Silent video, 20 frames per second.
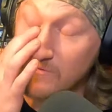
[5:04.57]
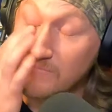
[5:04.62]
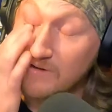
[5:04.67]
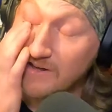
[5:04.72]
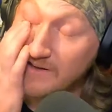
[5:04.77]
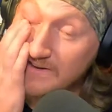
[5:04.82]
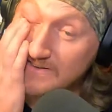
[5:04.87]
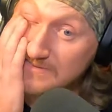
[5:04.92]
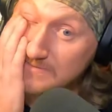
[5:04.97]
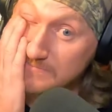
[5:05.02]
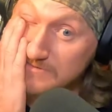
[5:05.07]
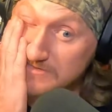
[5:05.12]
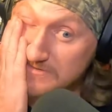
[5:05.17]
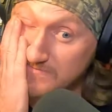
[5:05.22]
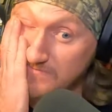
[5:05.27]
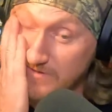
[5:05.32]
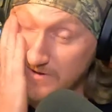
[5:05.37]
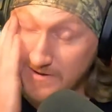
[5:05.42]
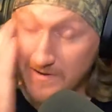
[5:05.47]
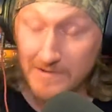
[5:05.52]
but I guess I'm just
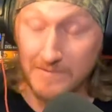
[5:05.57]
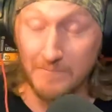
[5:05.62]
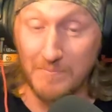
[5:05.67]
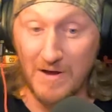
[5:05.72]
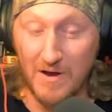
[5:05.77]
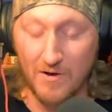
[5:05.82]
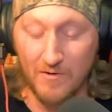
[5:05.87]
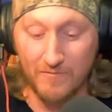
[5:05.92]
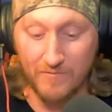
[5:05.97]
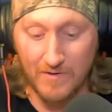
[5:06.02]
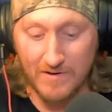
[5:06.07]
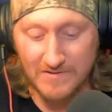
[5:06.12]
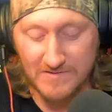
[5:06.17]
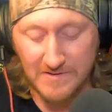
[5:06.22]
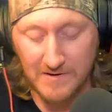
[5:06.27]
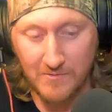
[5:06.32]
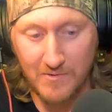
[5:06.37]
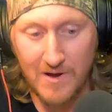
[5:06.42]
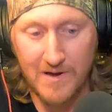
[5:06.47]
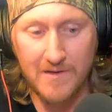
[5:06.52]
fucking paraphrasing
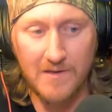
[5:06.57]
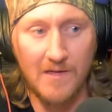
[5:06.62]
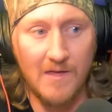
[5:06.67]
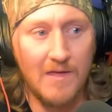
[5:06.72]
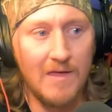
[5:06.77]
it, right?